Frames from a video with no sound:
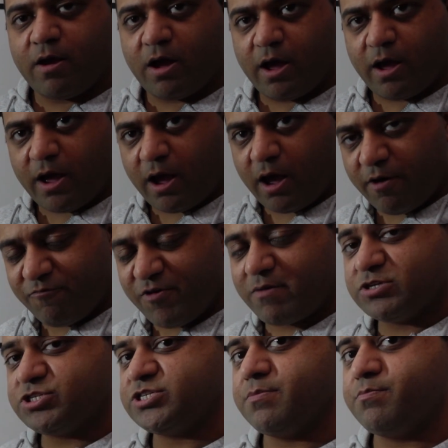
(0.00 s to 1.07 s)
a very
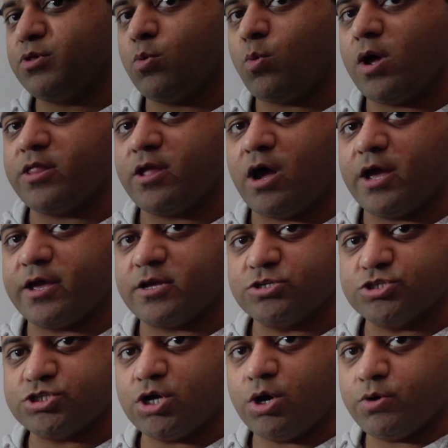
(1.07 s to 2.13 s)
simple one that I can
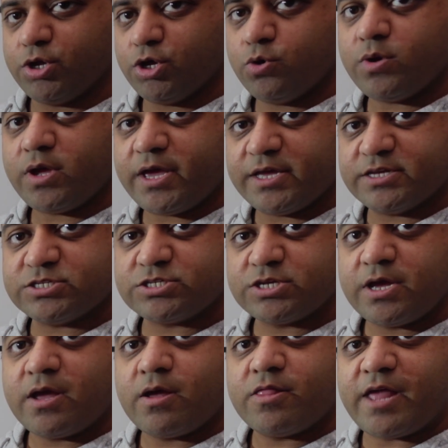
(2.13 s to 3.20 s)
show you is
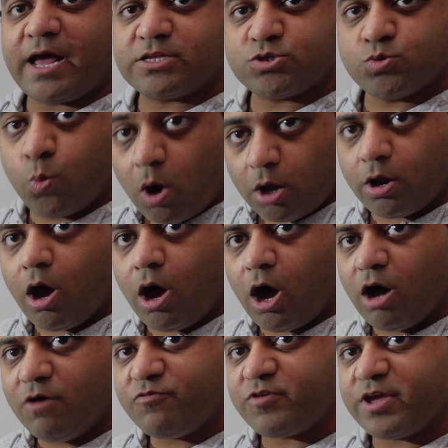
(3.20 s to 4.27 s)
that 1/2
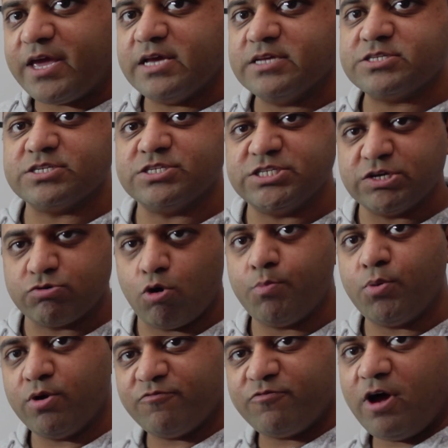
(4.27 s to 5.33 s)
is
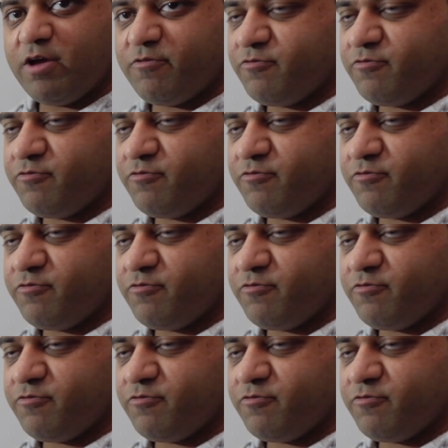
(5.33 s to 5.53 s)
0.5.